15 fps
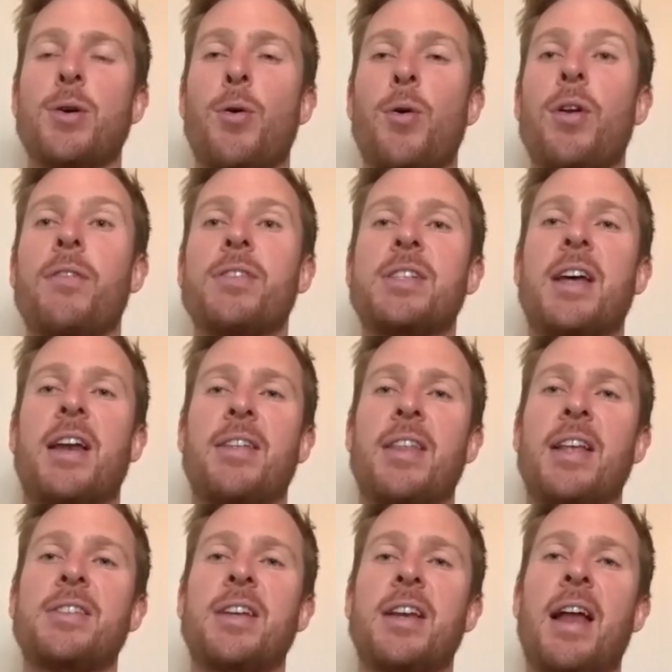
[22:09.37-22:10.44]
all of a sudden
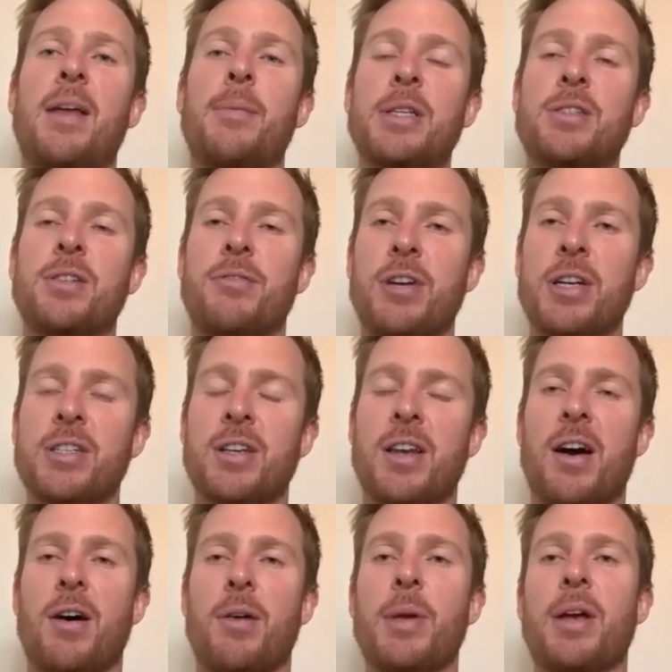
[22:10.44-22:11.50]
there's an element of risk
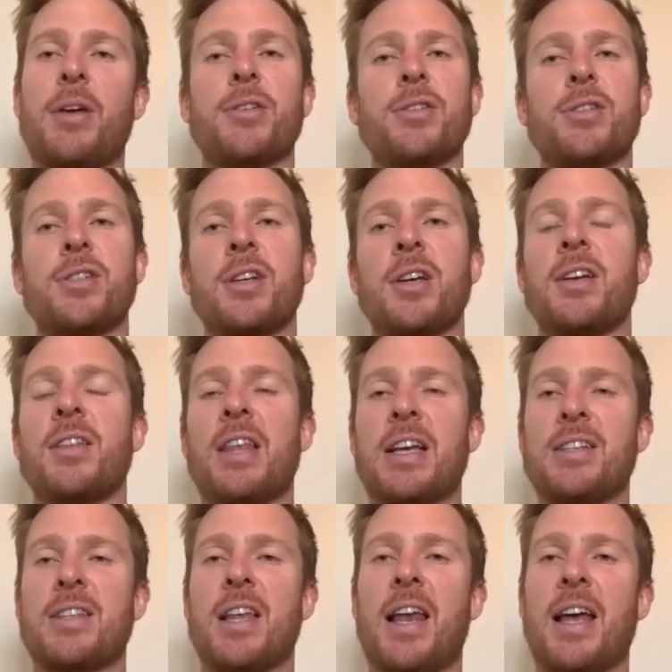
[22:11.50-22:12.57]
now because
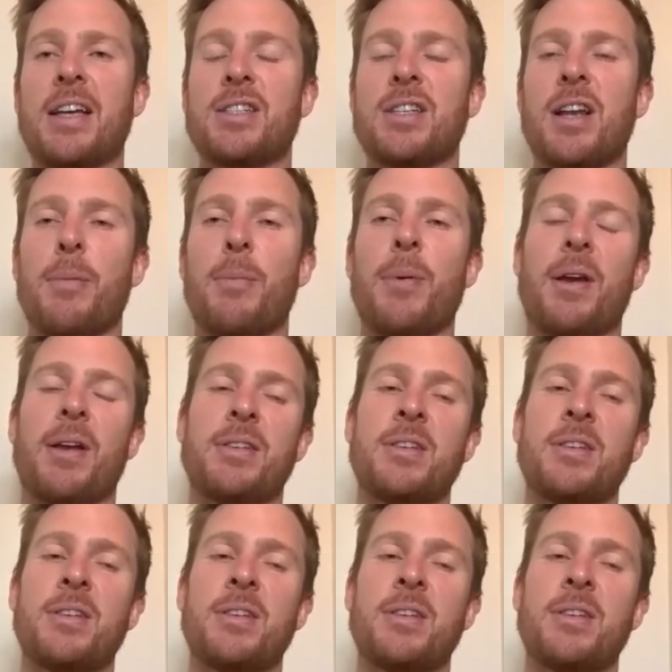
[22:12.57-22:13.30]
there's the leg slip, and